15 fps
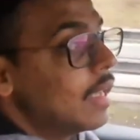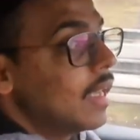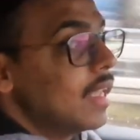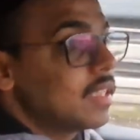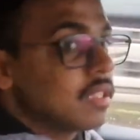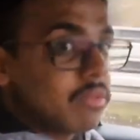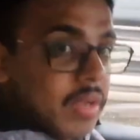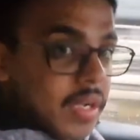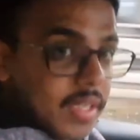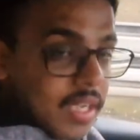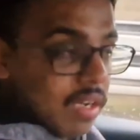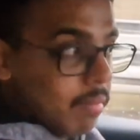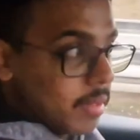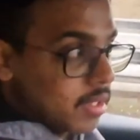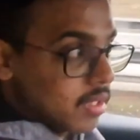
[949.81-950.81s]
is 300
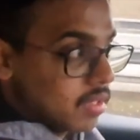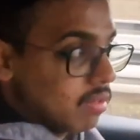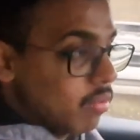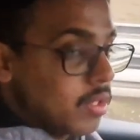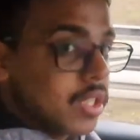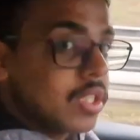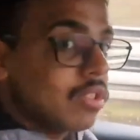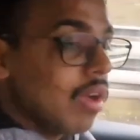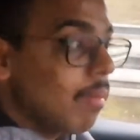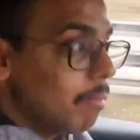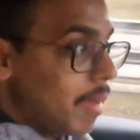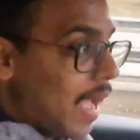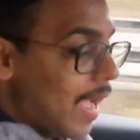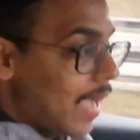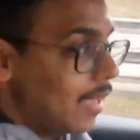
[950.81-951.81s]
kilometers, which is not
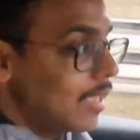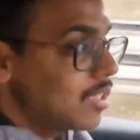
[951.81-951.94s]
bad.